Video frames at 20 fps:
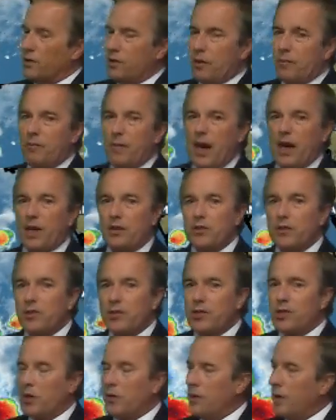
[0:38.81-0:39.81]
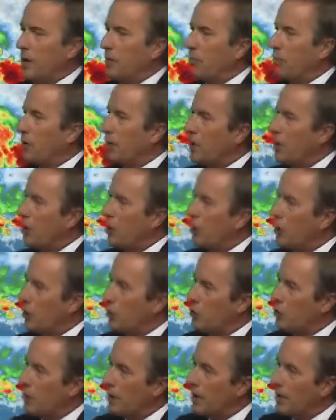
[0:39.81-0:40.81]
the models are showing a pretty good
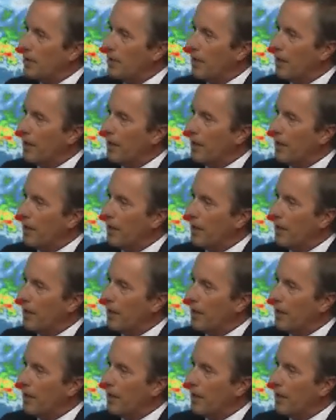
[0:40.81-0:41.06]
agreement